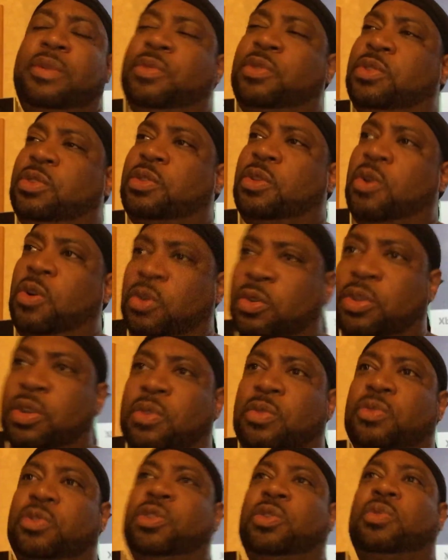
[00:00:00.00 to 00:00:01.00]
He was
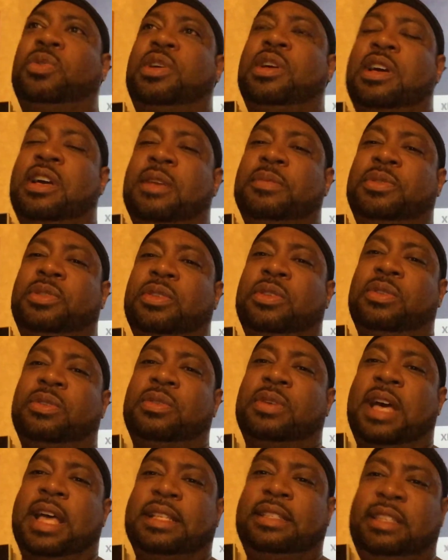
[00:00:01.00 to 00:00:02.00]
hooked on SOCOM,
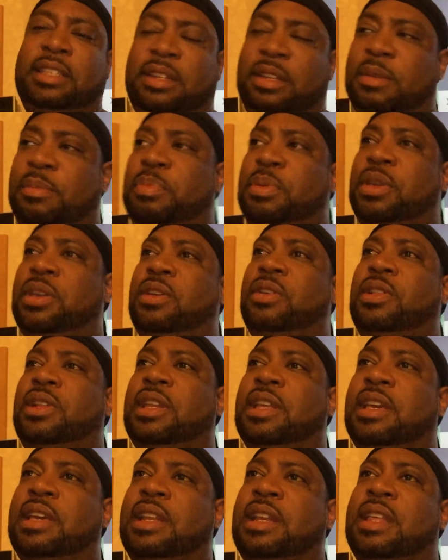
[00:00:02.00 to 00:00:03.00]
so I see the
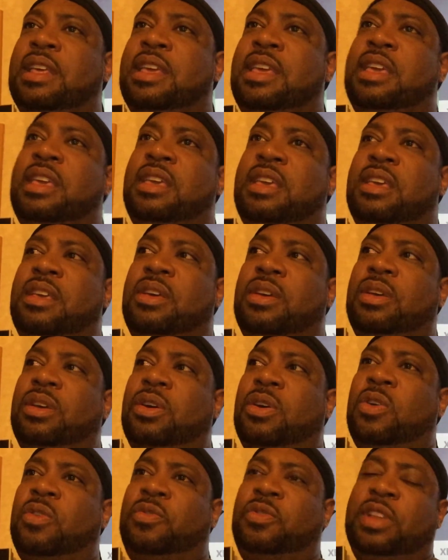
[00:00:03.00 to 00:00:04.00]
appeal, and
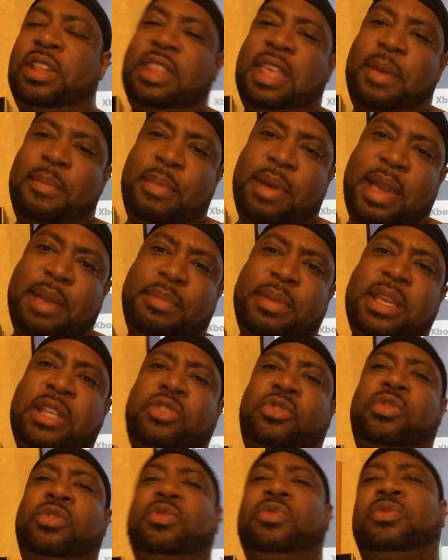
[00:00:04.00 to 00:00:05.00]
hopefully that might
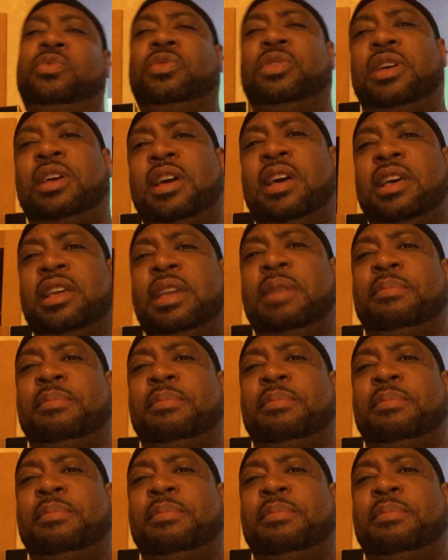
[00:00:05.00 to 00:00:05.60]
be true.